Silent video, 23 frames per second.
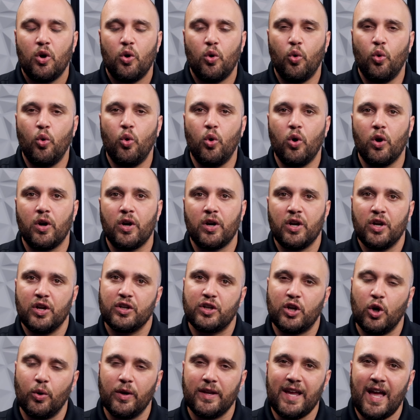or
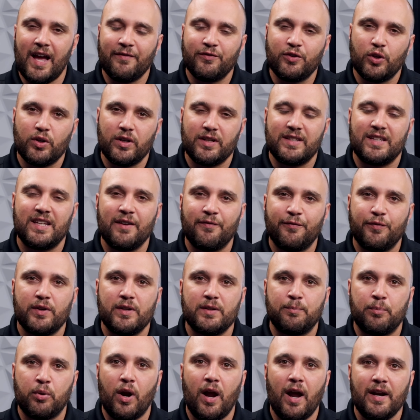going after a
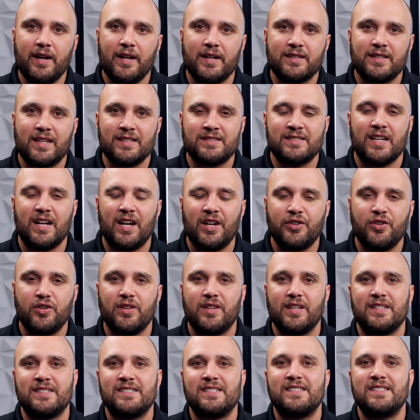different product that's under
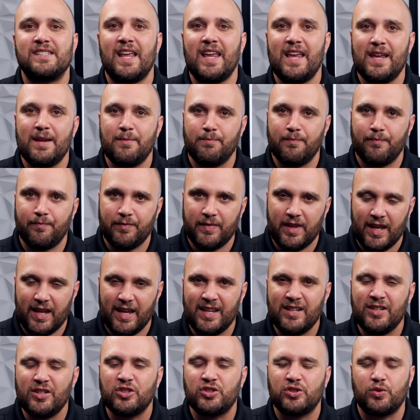the same
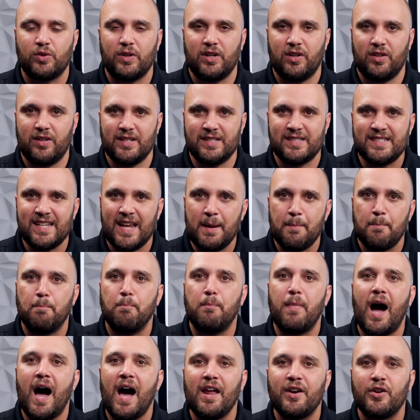industry or the same
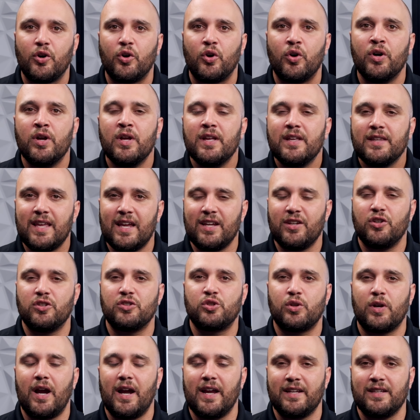model that you're
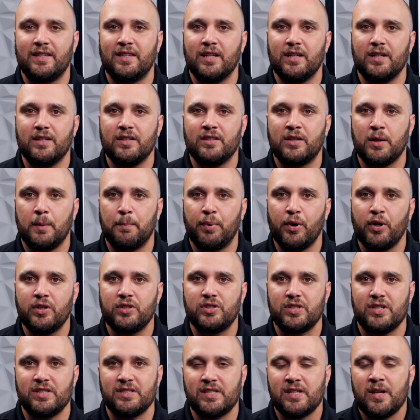trying to, to
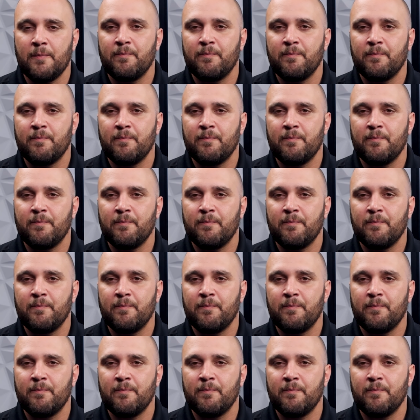purchase.